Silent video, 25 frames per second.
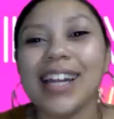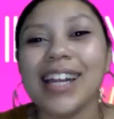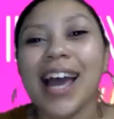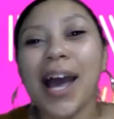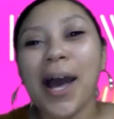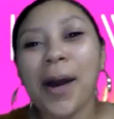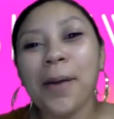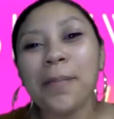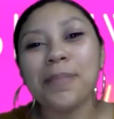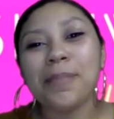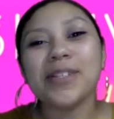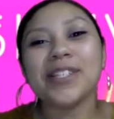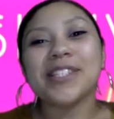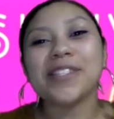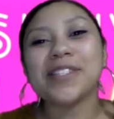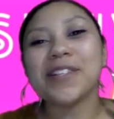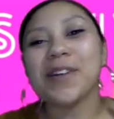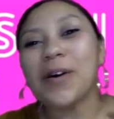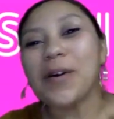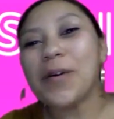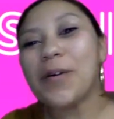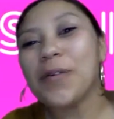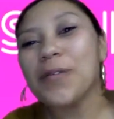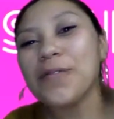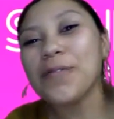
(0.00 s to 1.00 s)

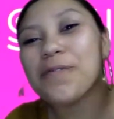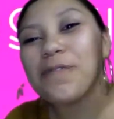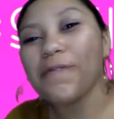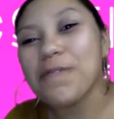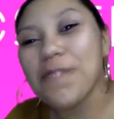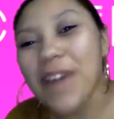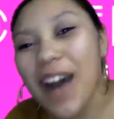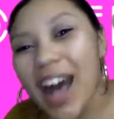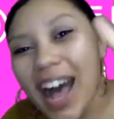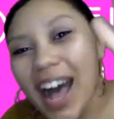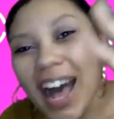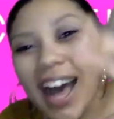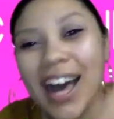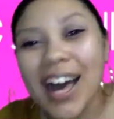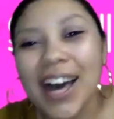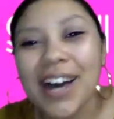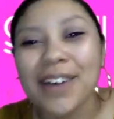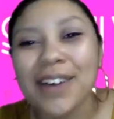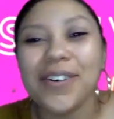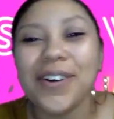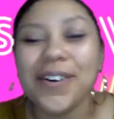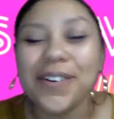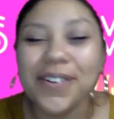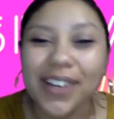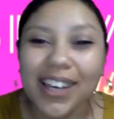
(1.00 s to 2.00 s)
episode 5,
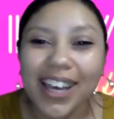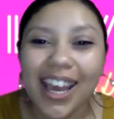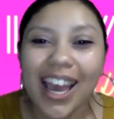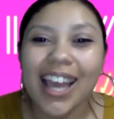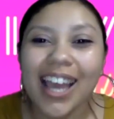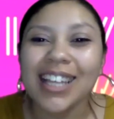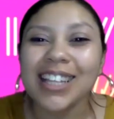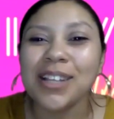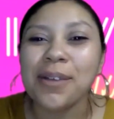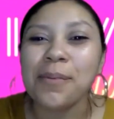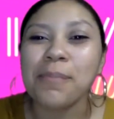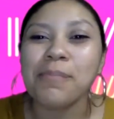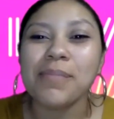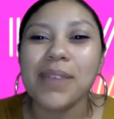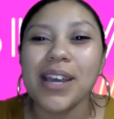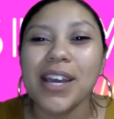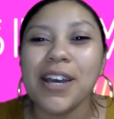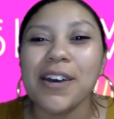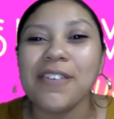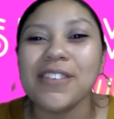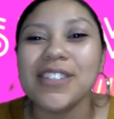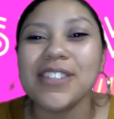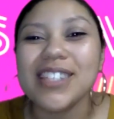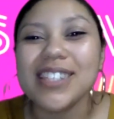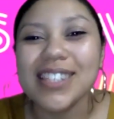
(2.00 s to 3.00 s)
okay, the
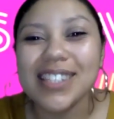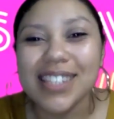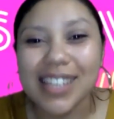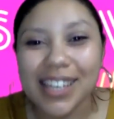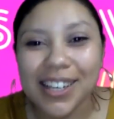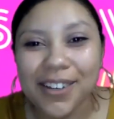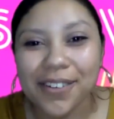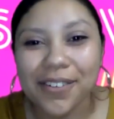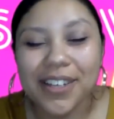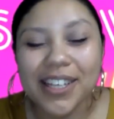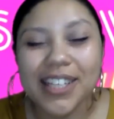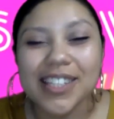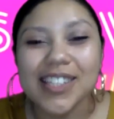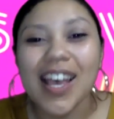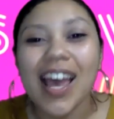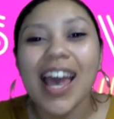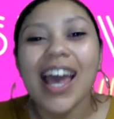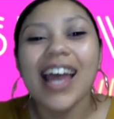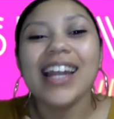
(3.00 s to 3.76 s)
male series.